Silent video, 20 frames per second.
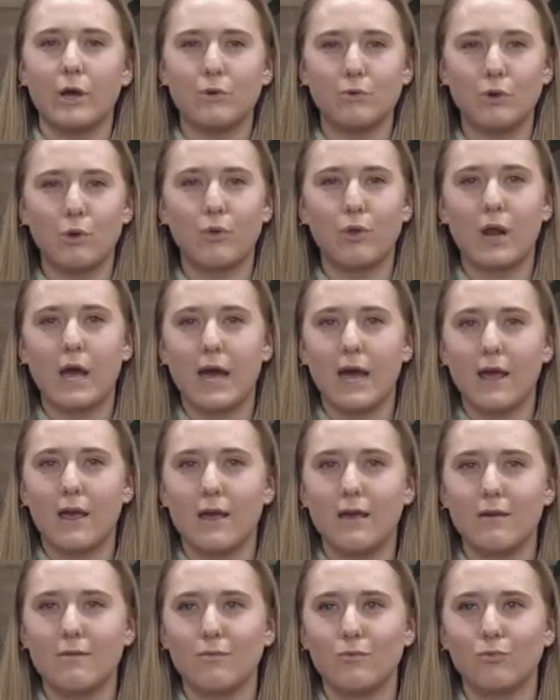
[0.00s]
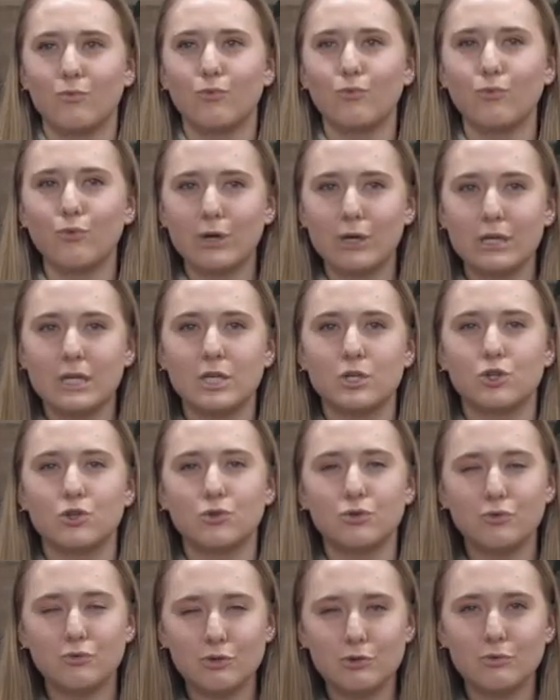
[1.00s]
I don't know that I really
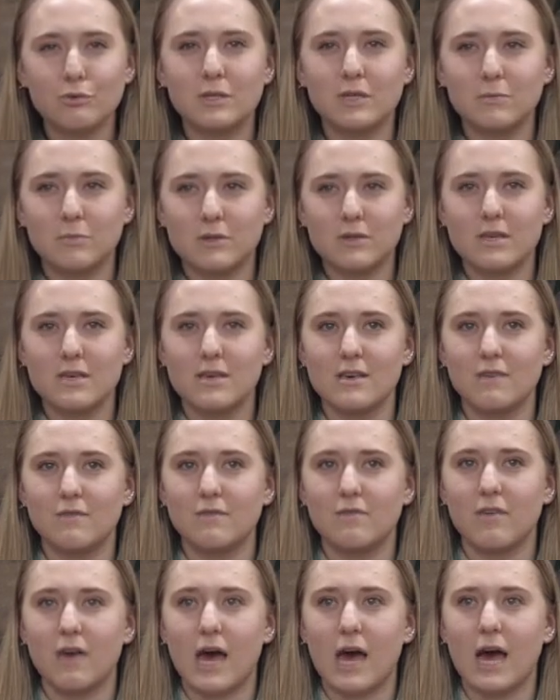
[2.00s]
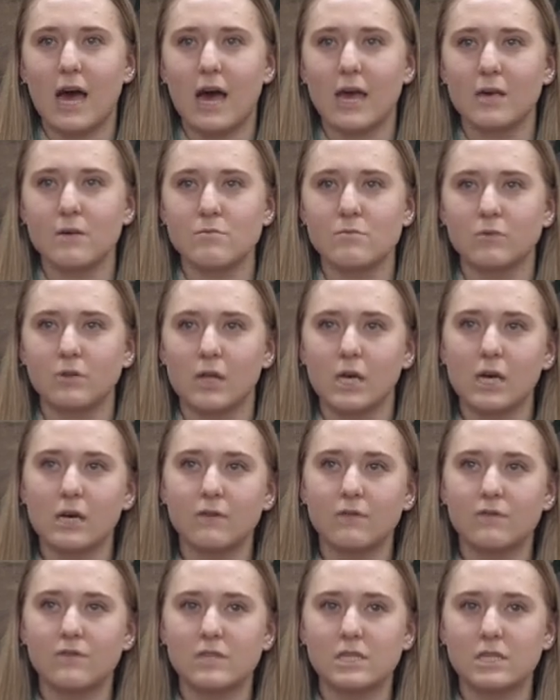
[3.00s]
truly believe that I am
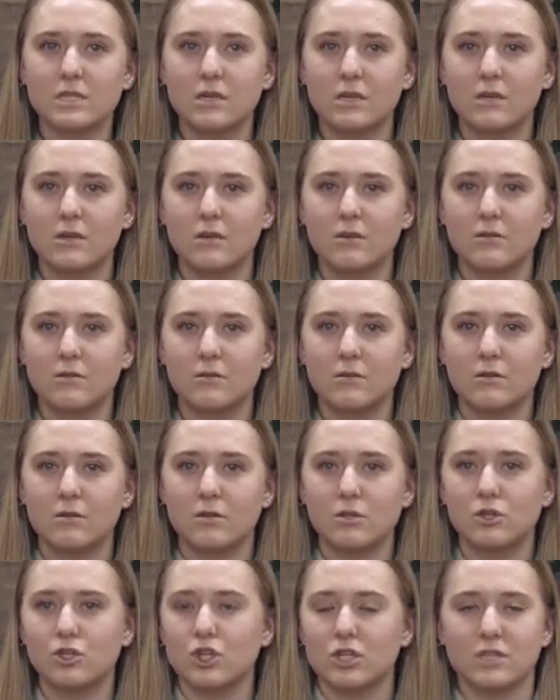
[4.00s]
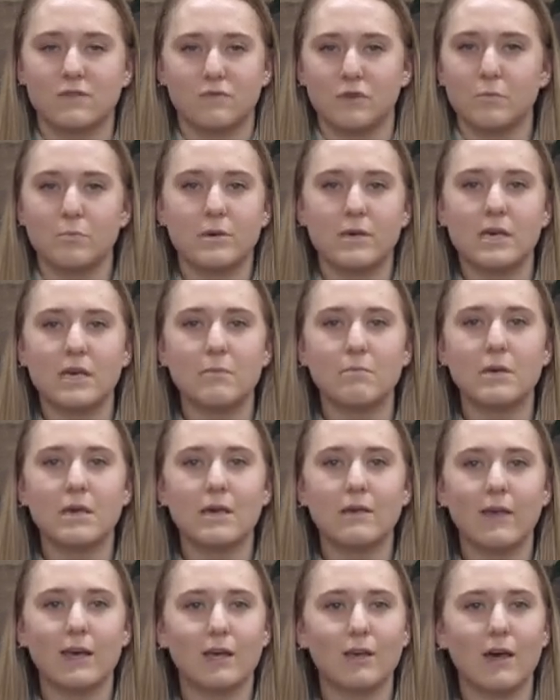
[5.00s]
loved just for being
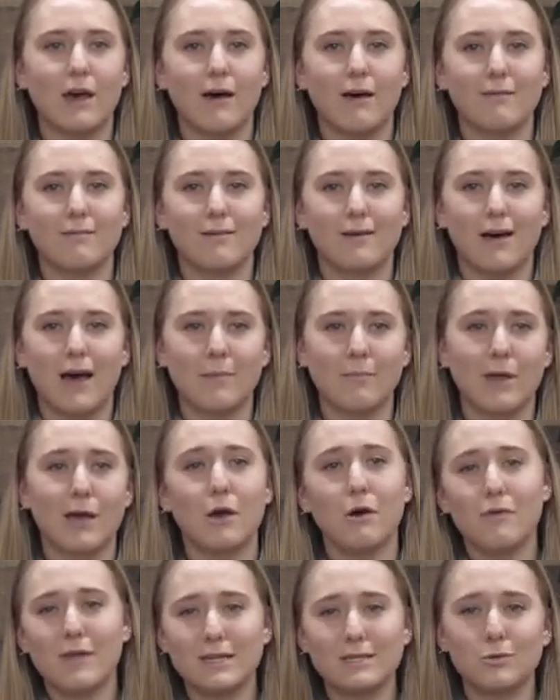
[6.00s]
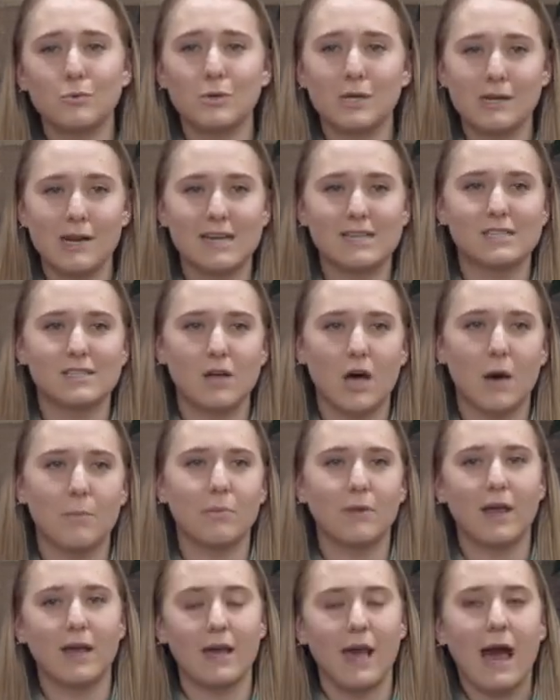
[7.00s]
me. I'm oh, that's a really nice thought,
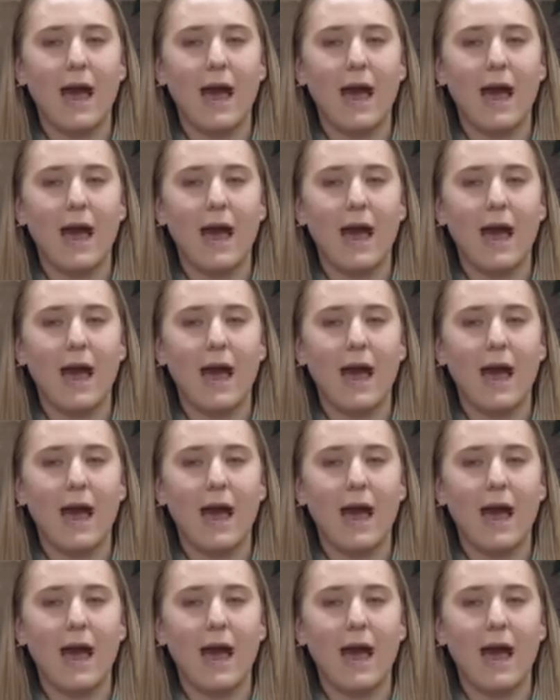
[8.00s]
but